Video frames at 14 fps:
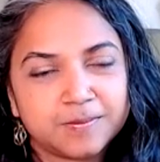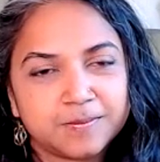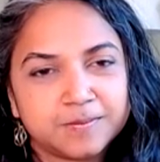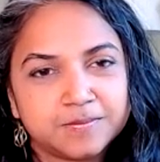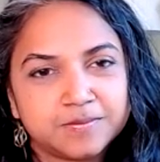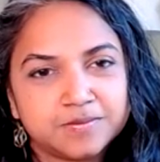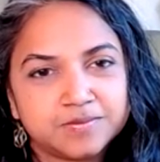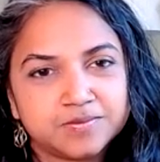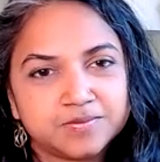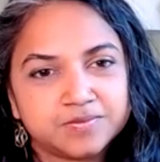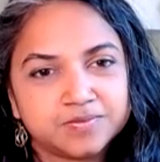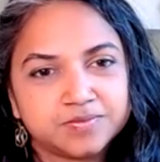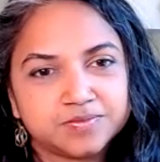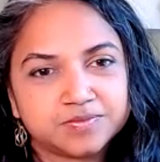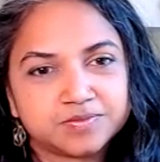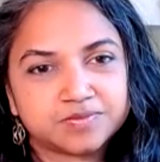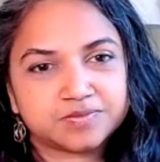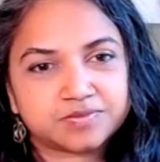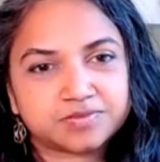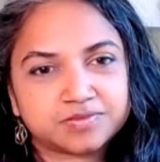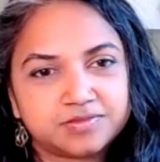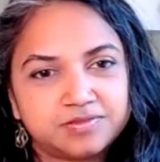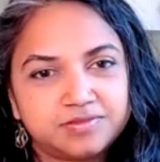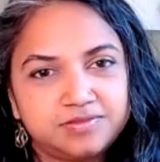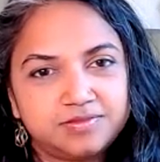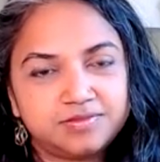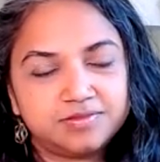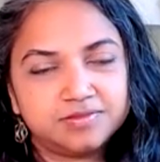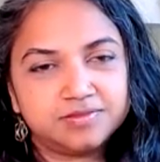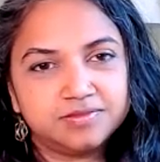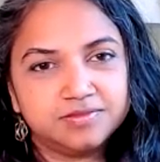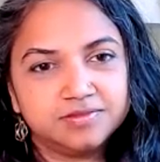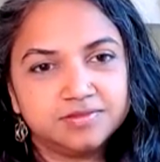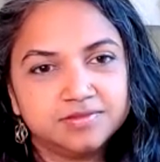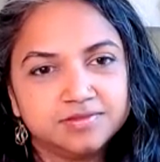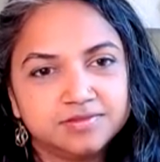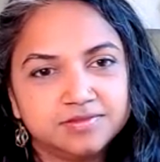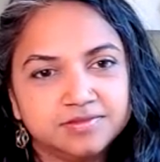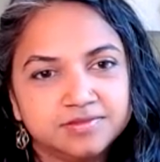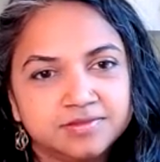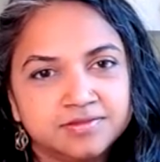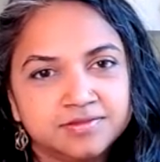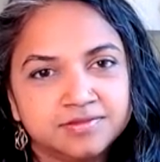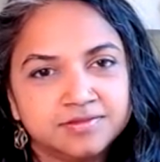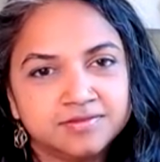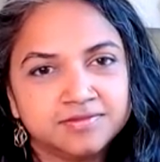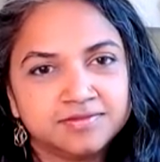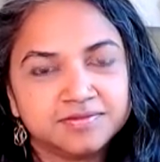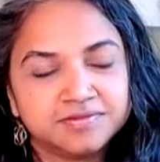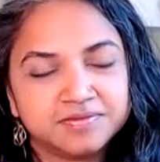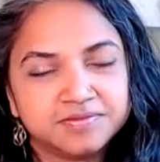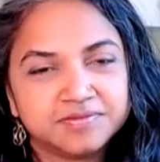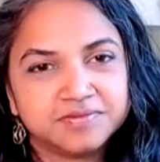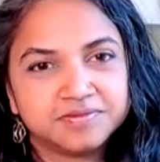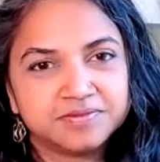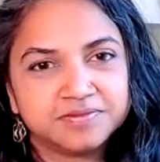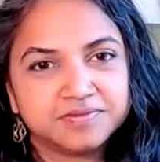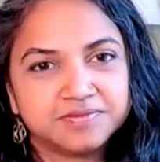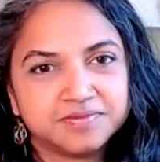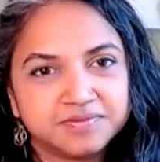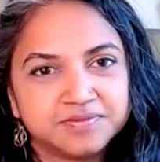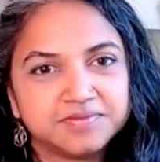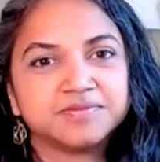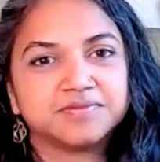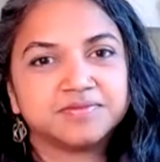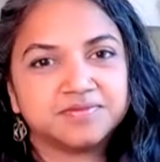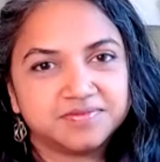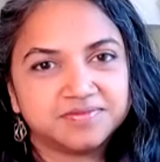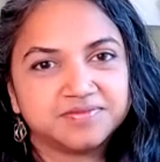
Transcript: [no speech]